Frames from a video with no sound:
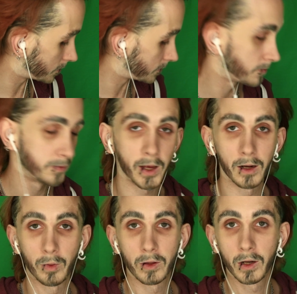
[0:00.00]

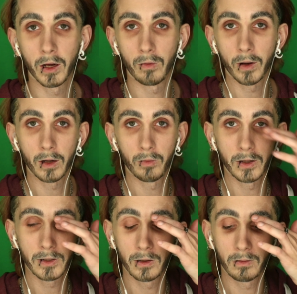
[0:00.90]
filled with glue
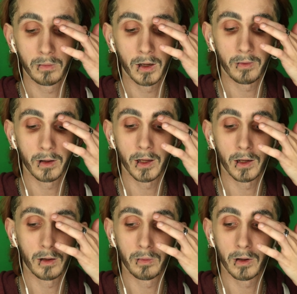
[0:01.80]
anyway, so I don't believe I need any